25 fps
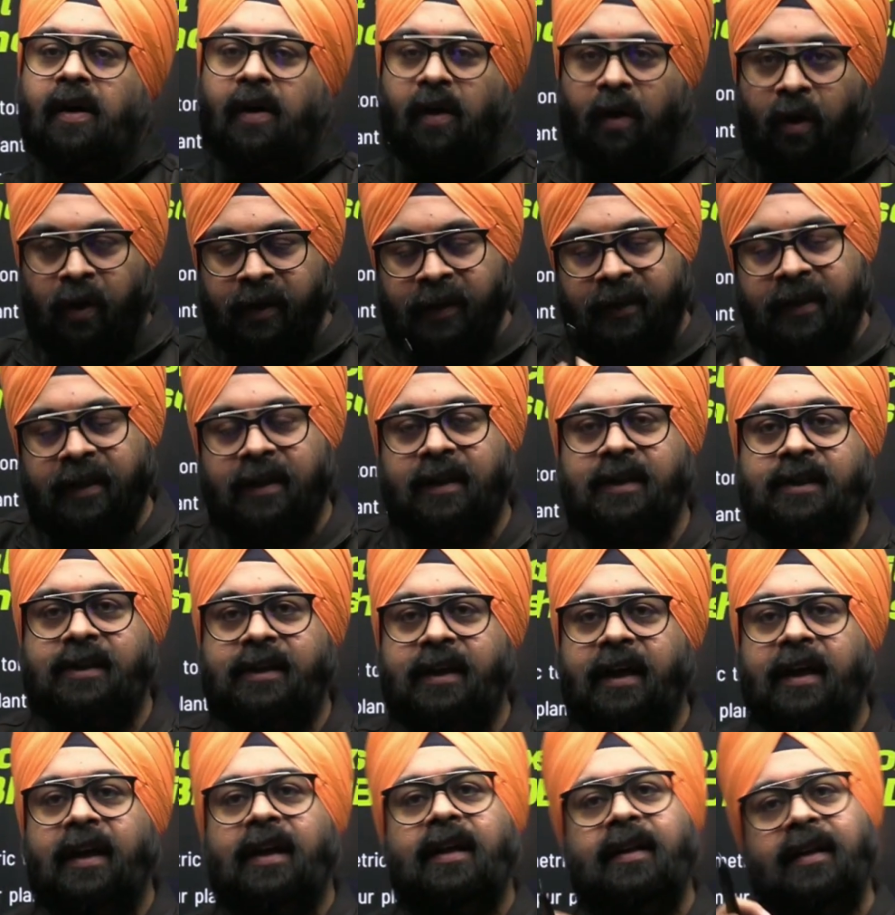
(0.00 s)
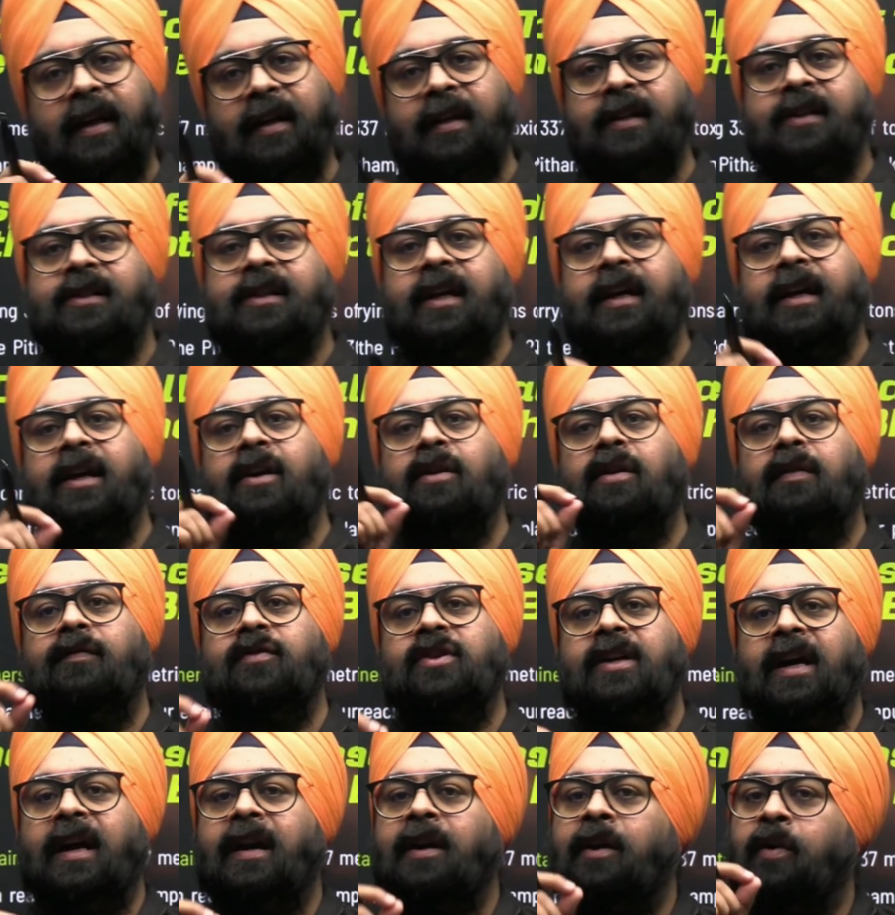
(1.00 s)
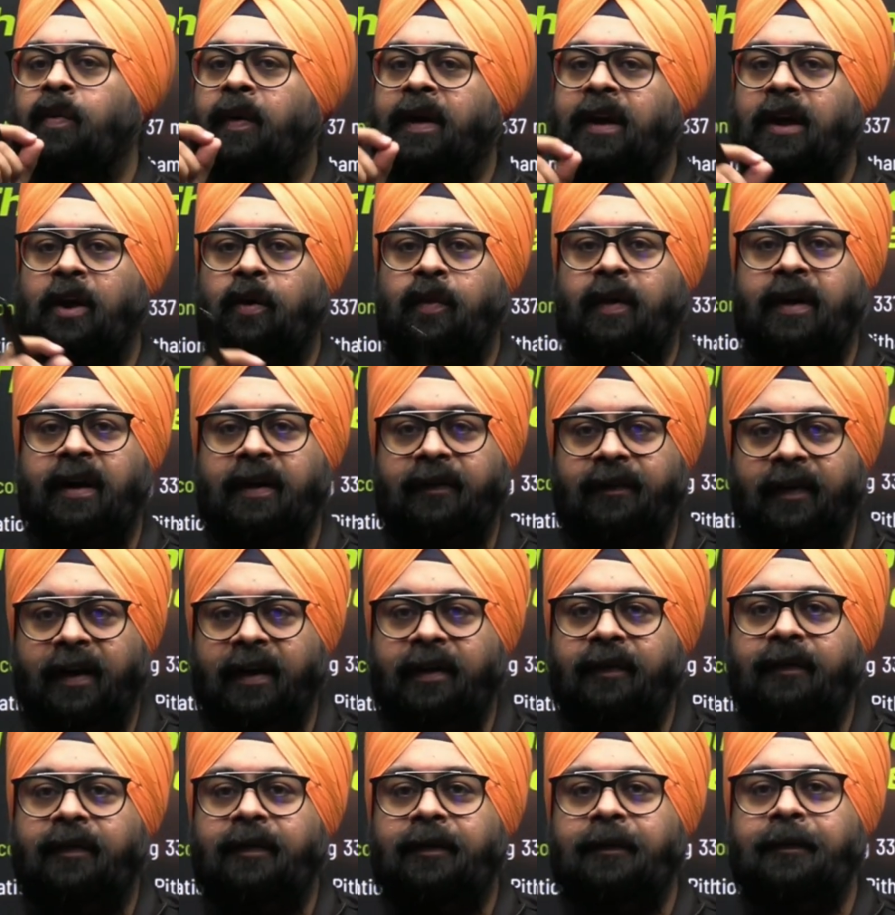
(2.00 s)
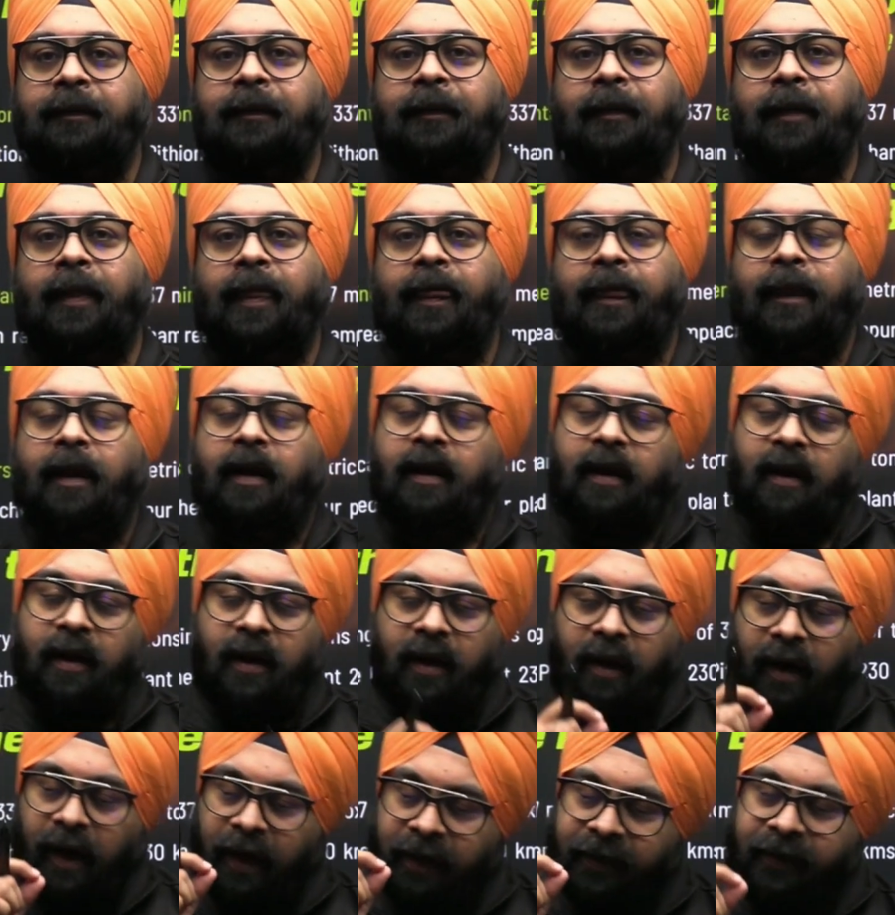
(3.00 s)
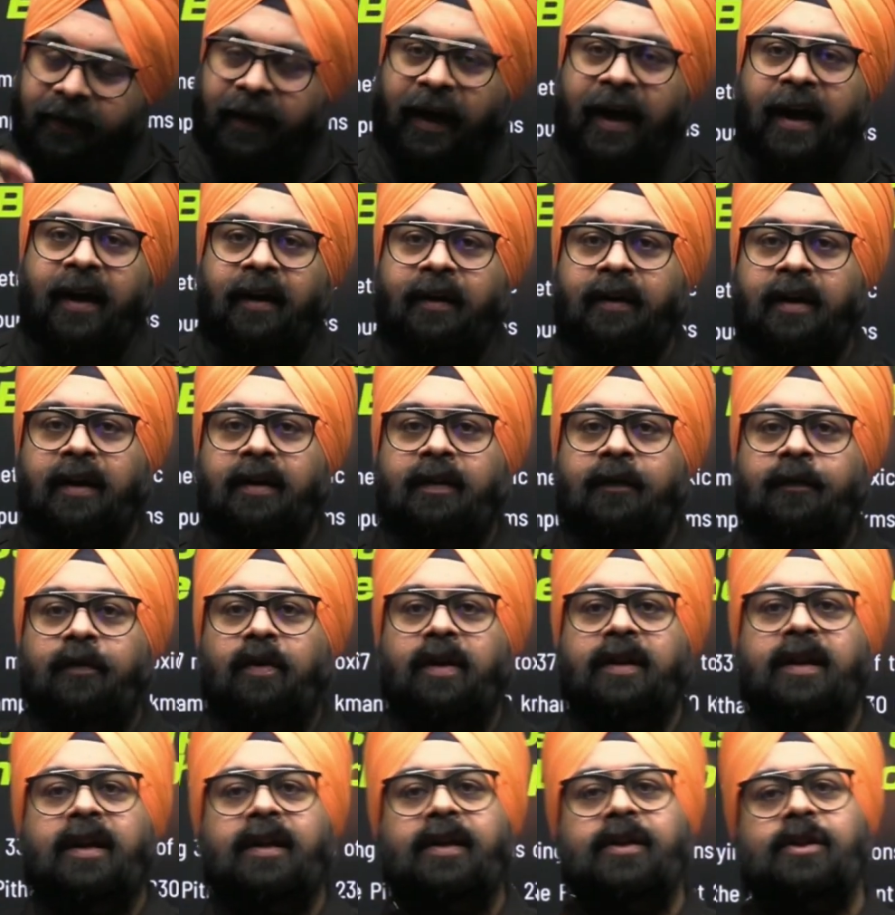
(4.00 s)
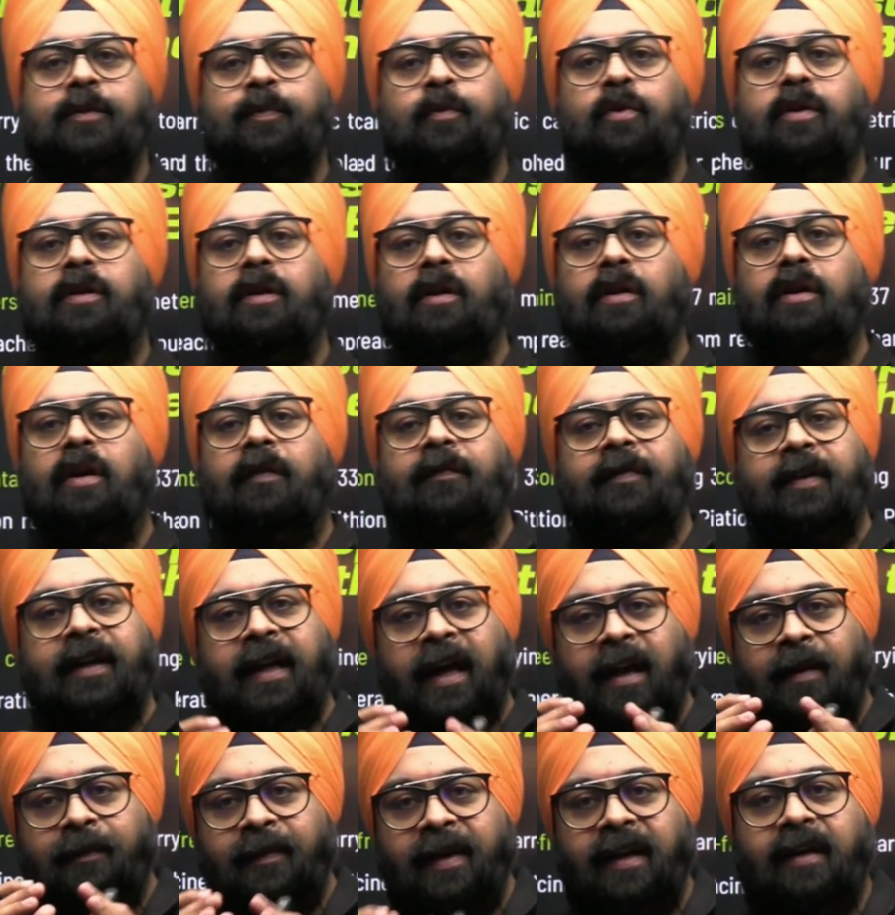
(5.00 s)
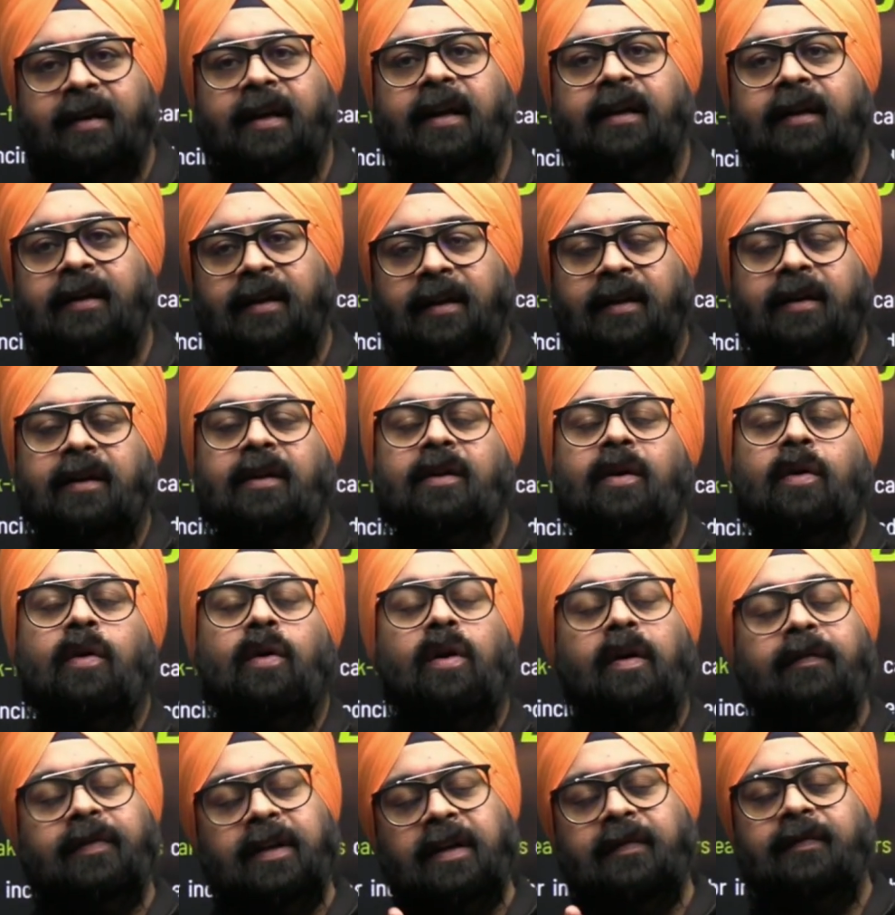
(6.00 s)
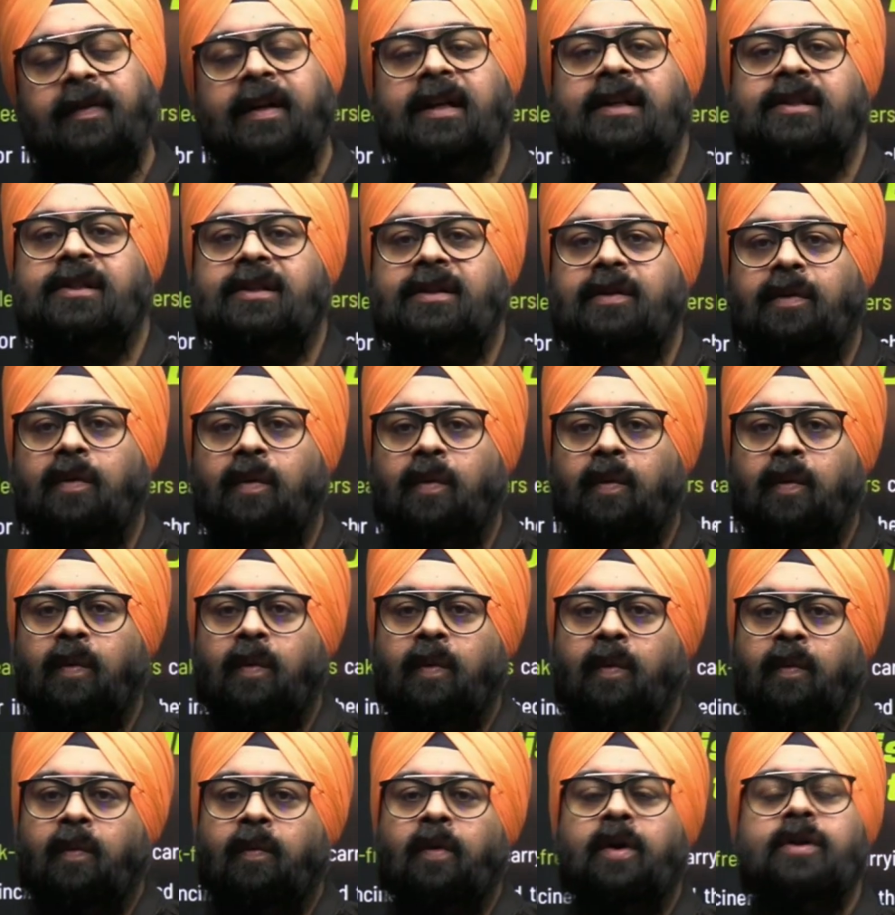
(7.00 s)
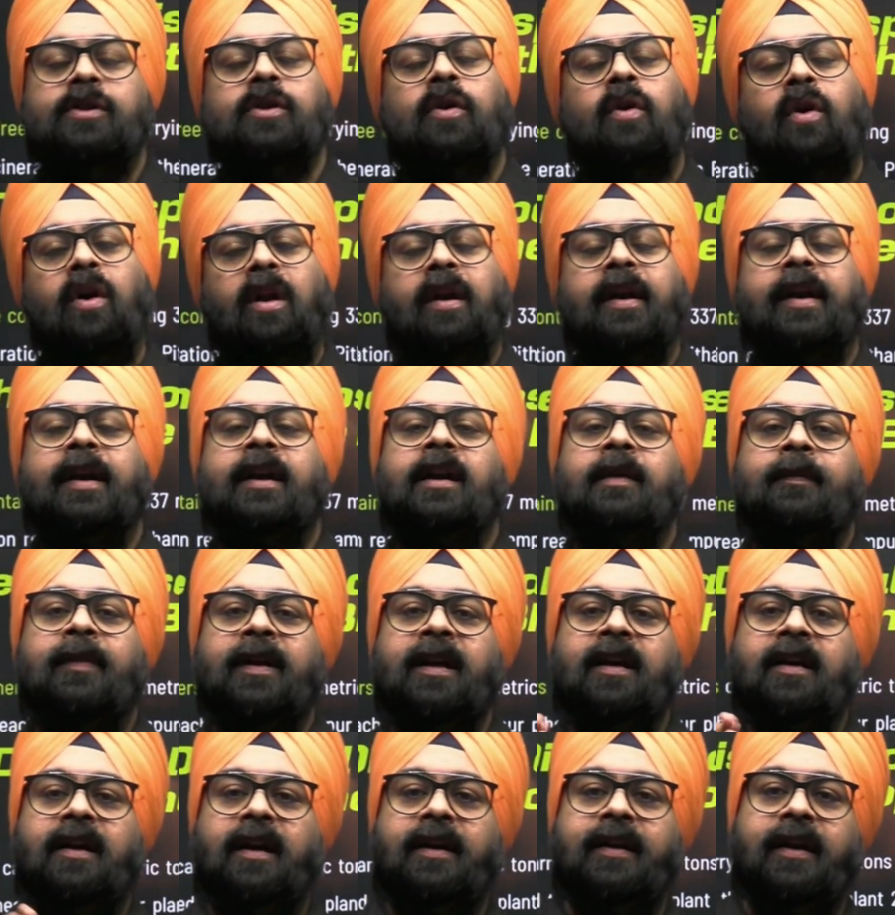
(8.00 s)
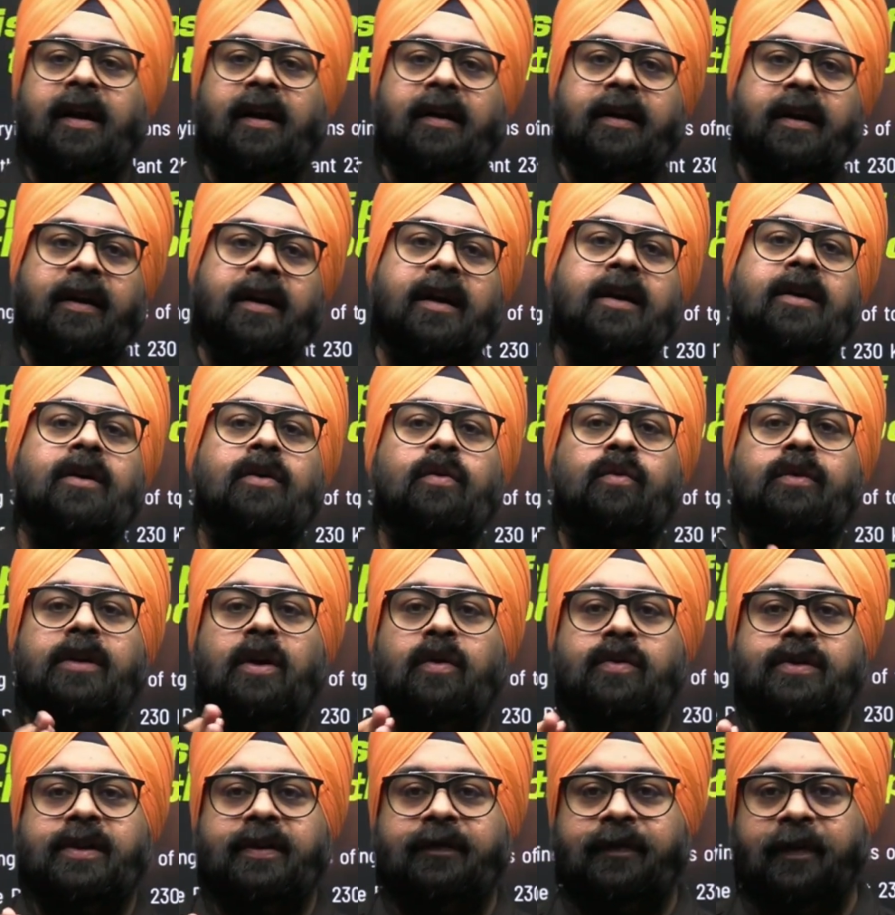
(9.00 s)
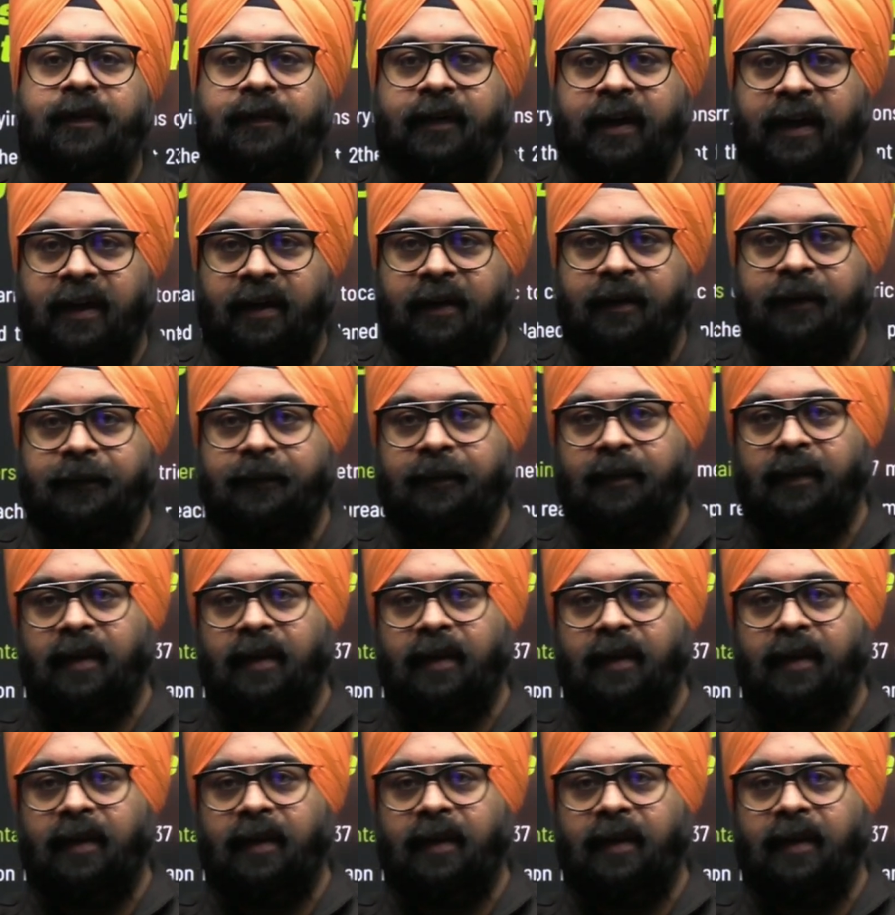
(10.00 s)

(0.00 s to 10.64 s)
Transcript: on Thursday, that is 2nd of Jan 2025. A trial run for the disposal of 10 metric ton of the waste was already being conducted in 2015.